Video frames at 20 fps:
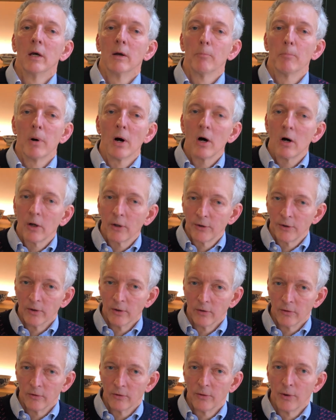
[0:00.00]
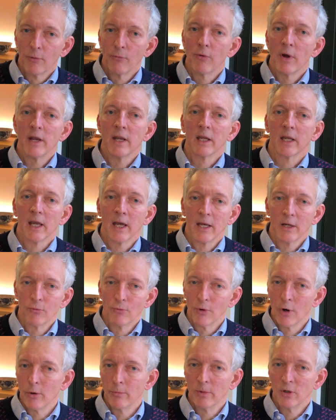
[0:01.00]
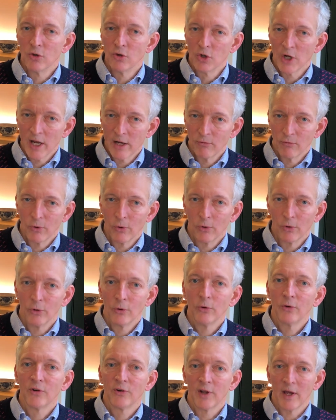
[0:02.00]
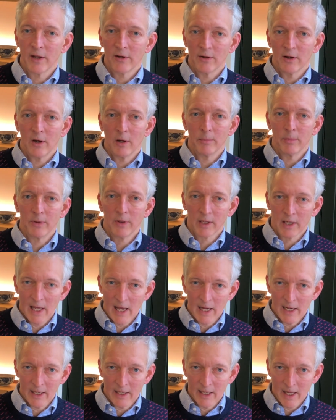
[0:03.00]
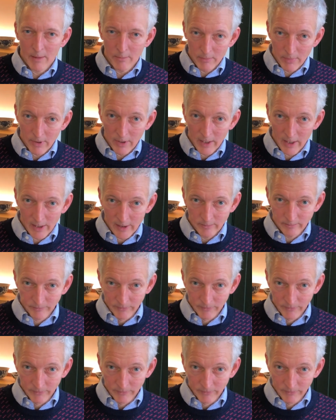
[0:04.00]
pardoned the renegade Roman general who'd set up the Gallic Empire.